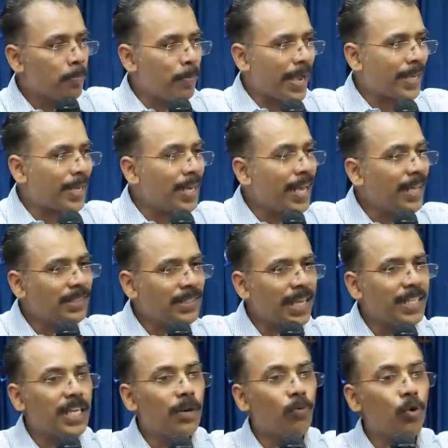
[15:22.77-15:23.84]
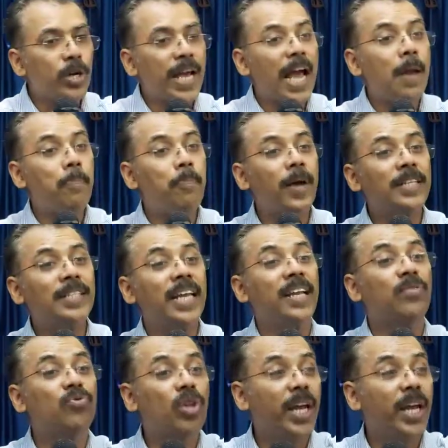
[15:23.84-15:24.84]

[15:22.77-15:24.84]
Mechanization would help us in